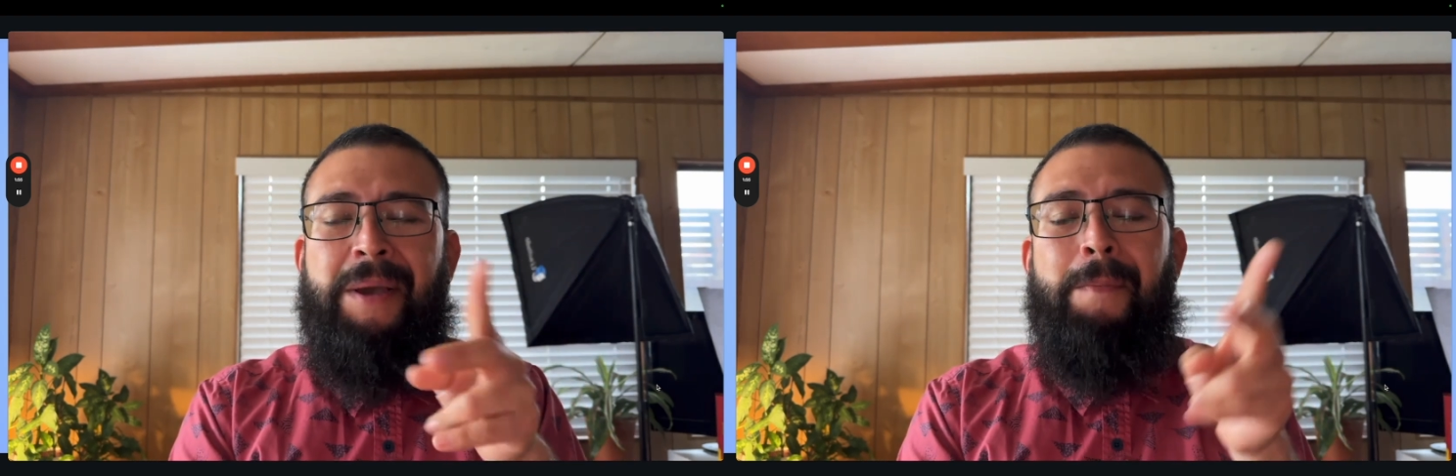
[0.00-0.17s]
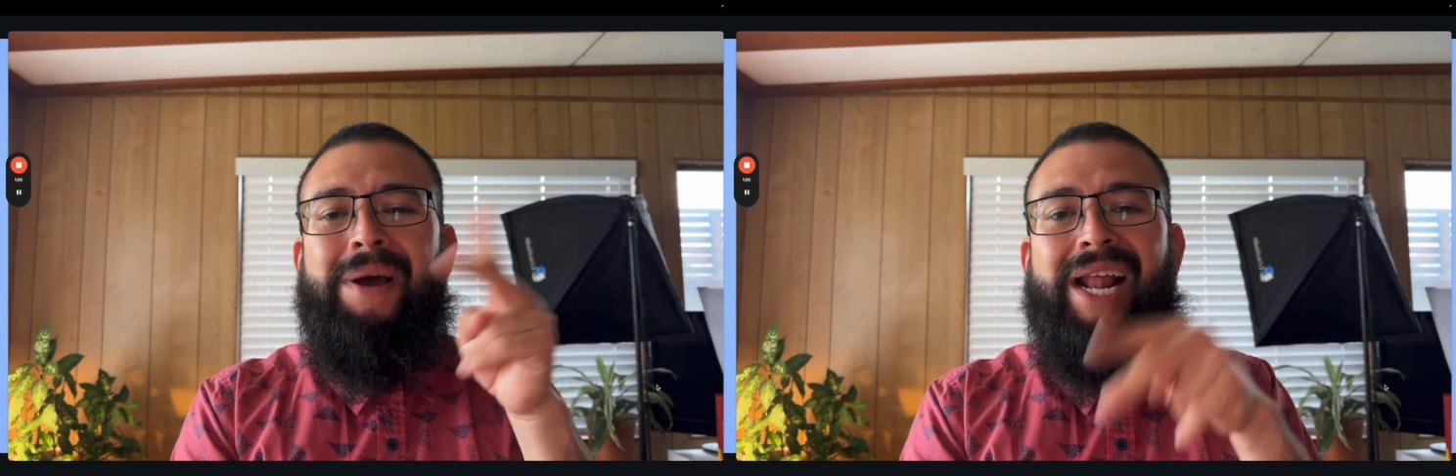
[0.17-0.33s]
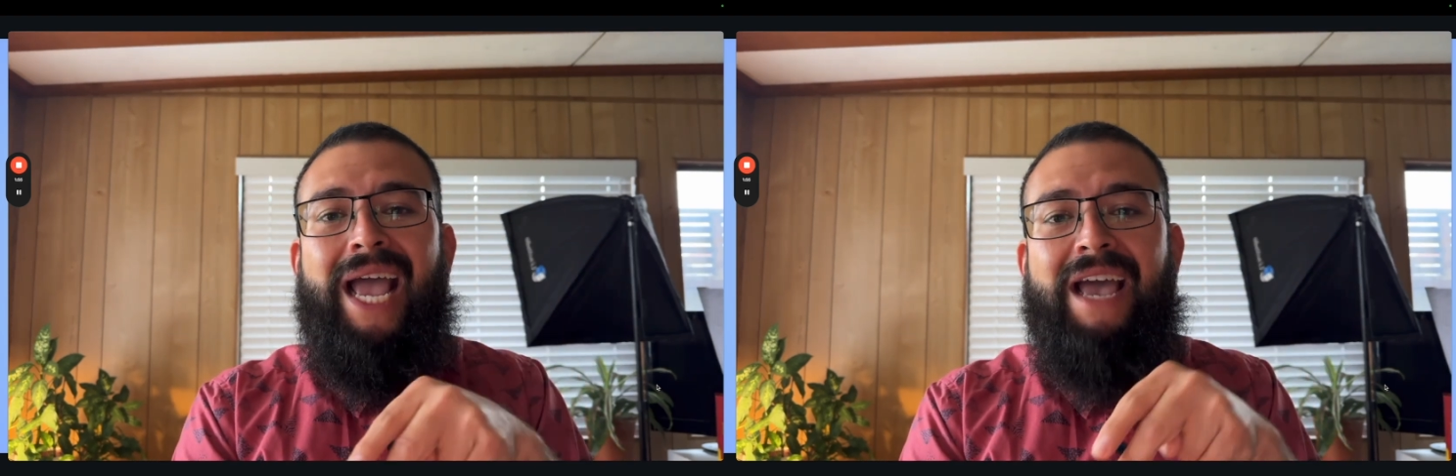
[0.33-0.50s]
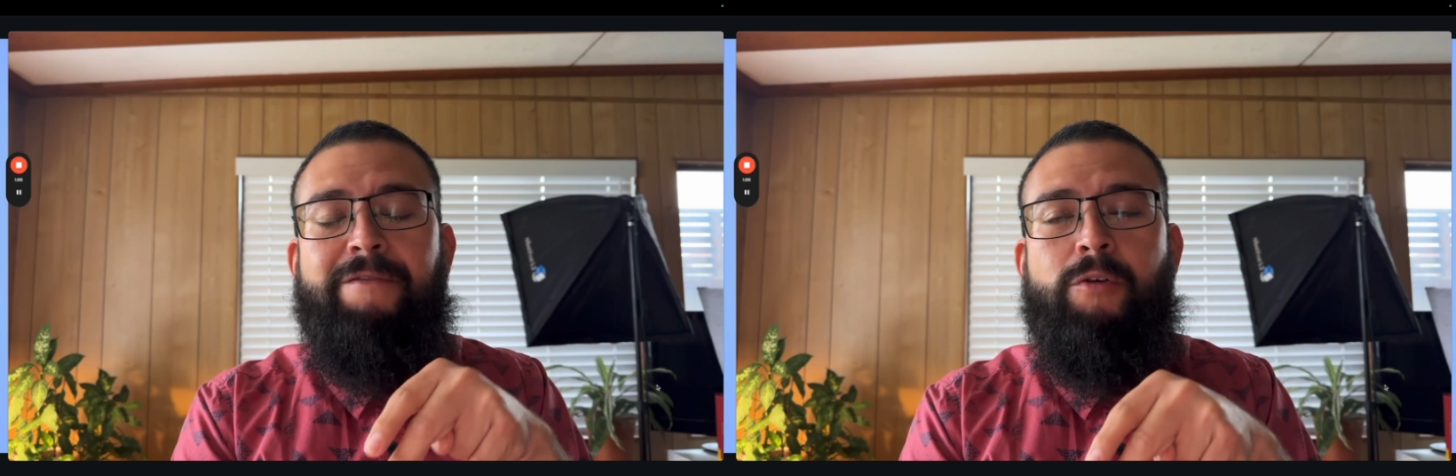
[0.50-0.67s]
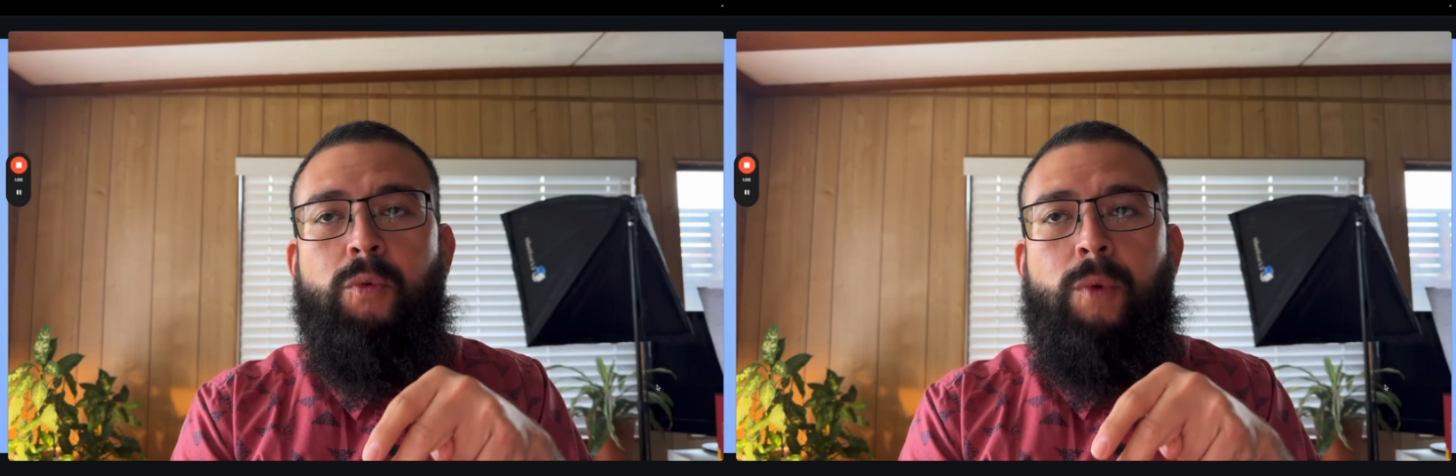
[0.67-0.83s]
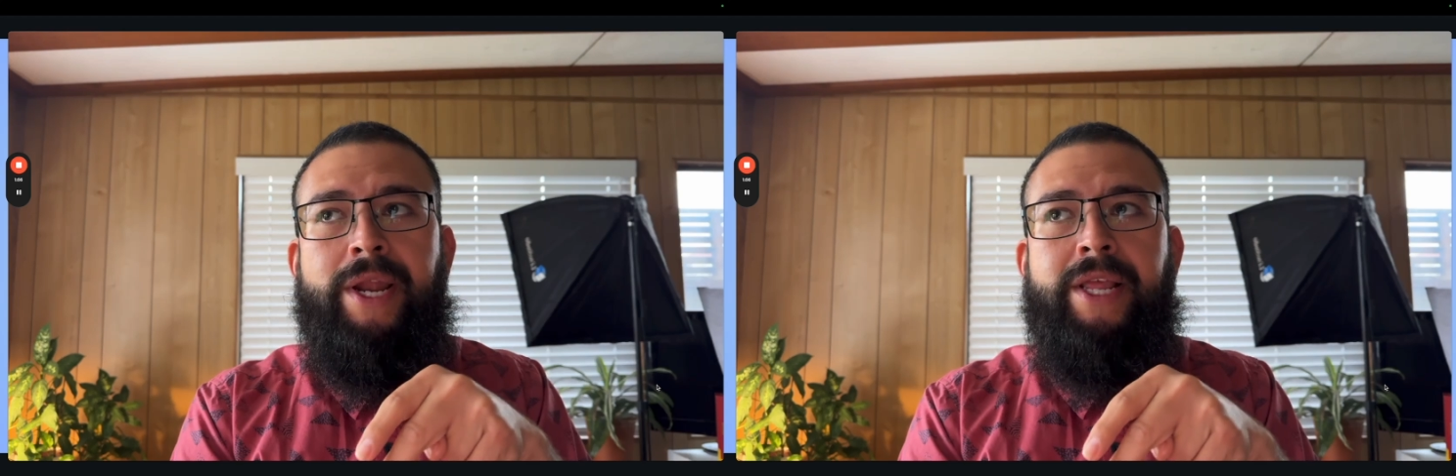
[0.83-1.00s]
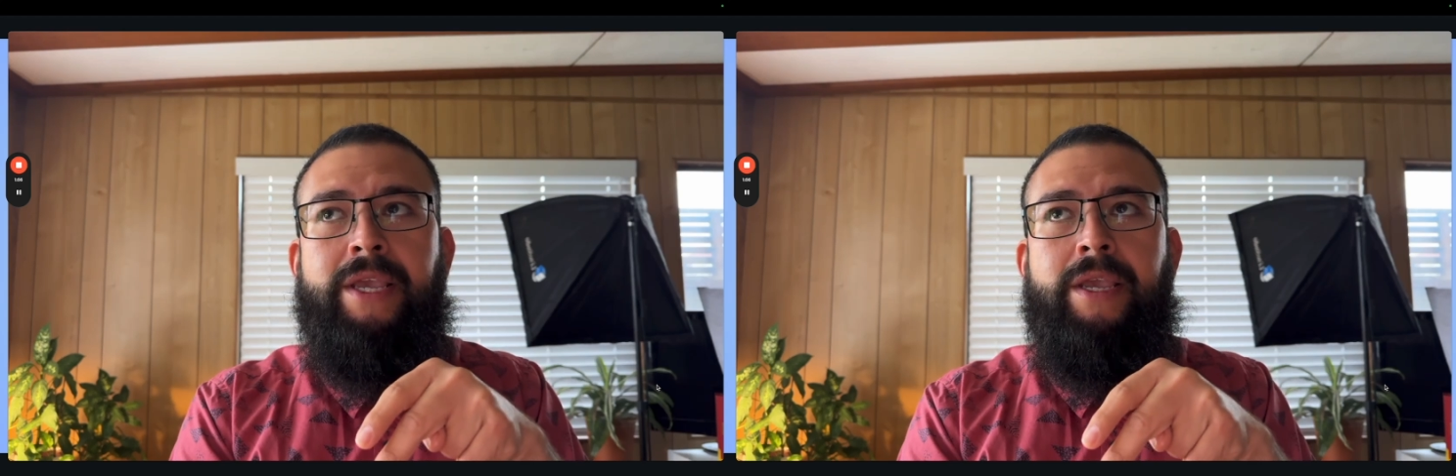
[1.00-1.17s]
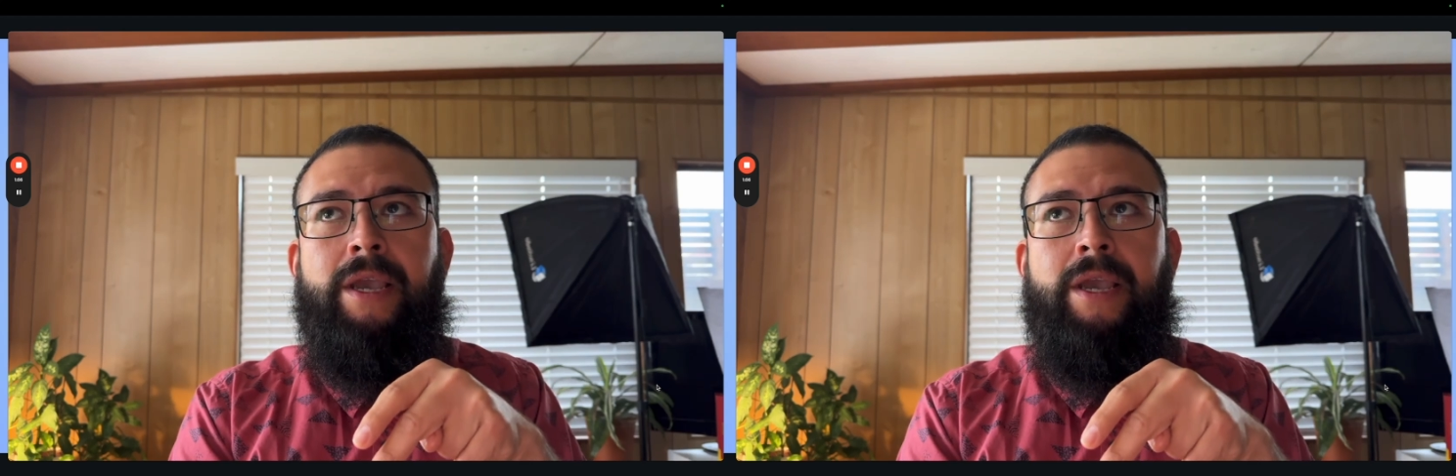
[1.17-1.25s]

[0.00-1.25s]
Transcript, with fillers: But I have already,